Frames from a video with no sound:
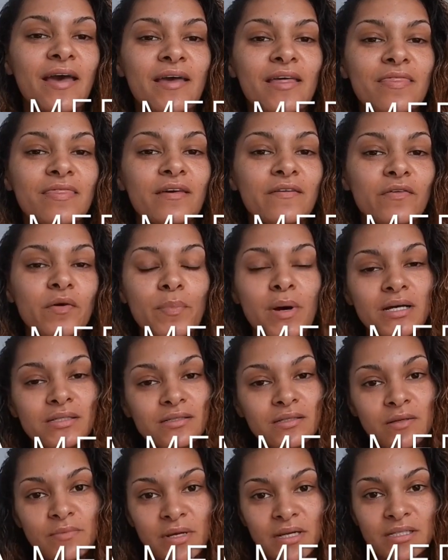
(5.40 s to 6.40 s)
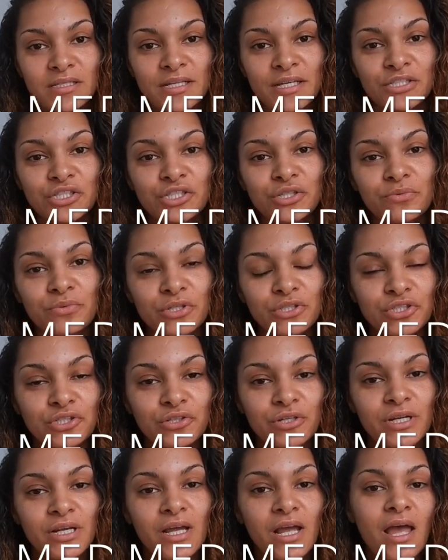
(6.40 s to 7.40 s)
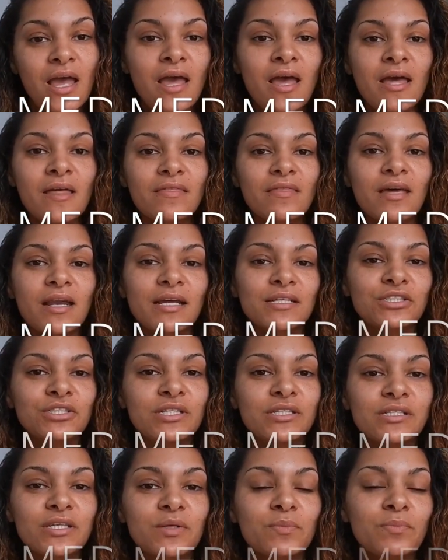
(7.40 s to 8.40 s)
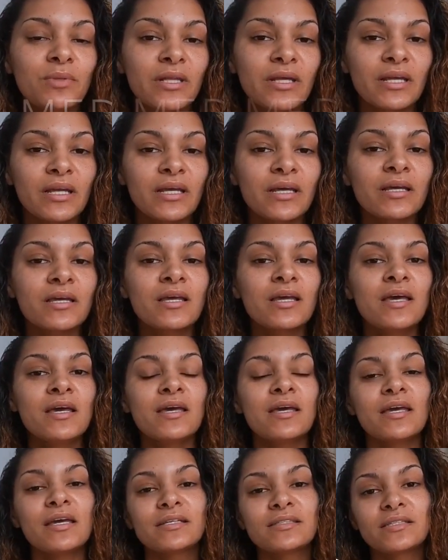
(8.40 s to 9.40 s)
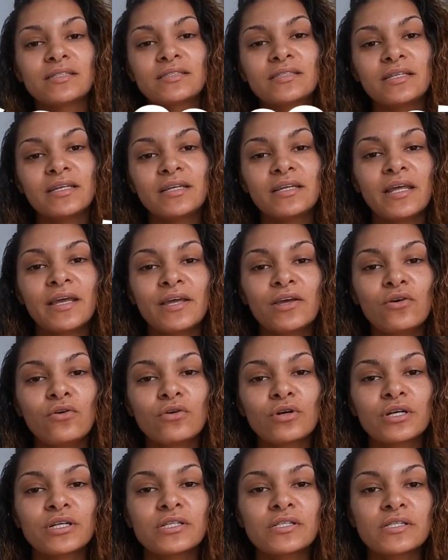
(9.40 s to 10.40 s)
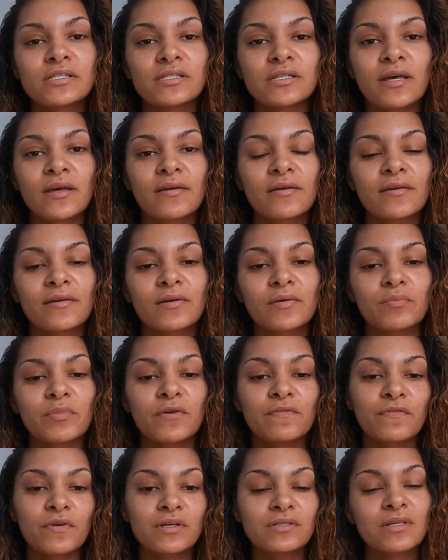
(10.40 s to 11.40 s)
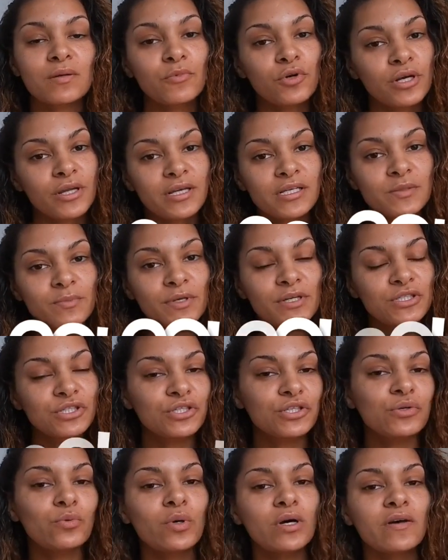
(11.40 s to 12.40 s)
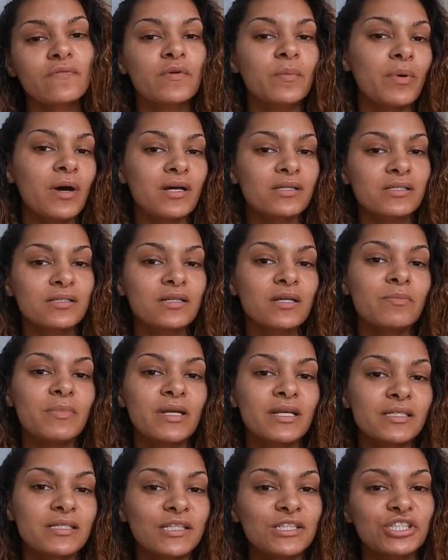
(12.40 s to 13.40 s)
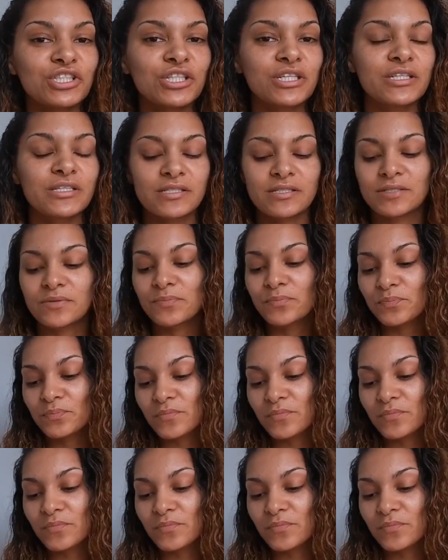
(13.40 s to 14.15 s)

at the Vipassana Meditation retreat that I just completed. It's a 10-day course, but first I'm going to explain to you what Vipassana Meditation is.